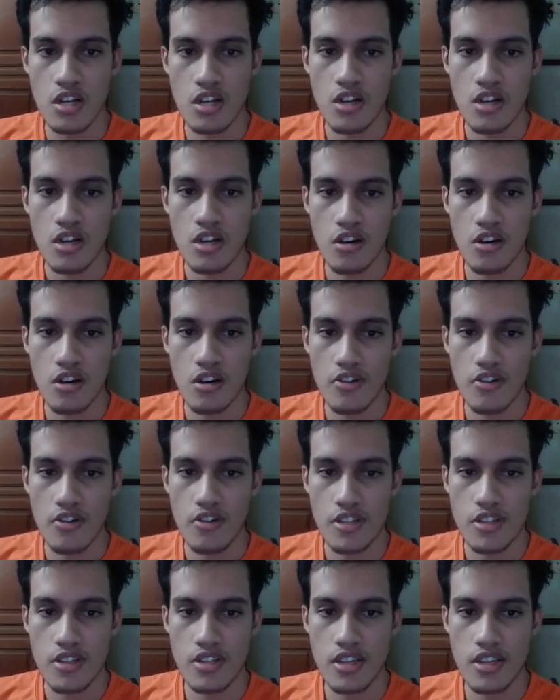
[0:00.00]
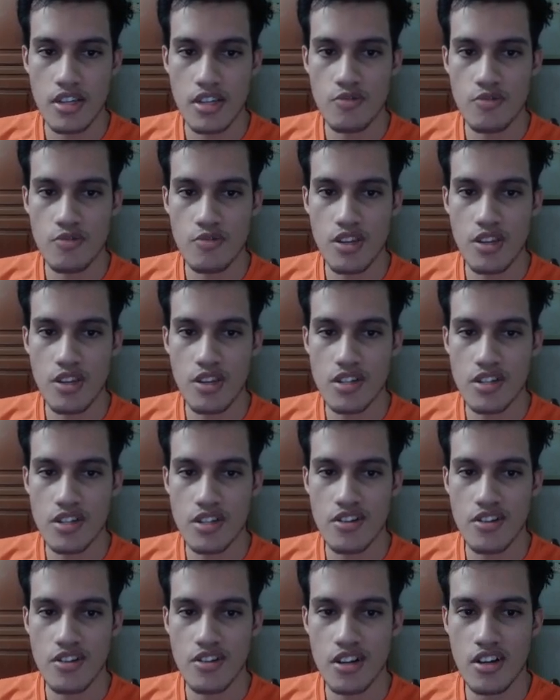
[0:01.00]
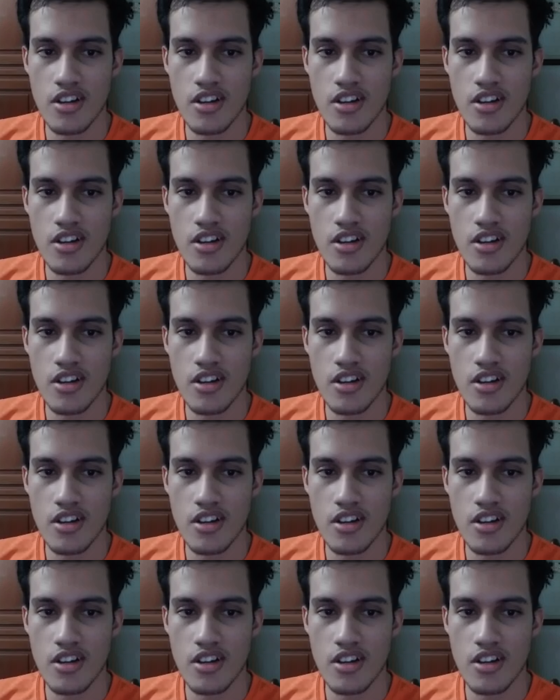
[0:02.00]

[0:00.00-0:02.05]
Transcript: Of course here we did not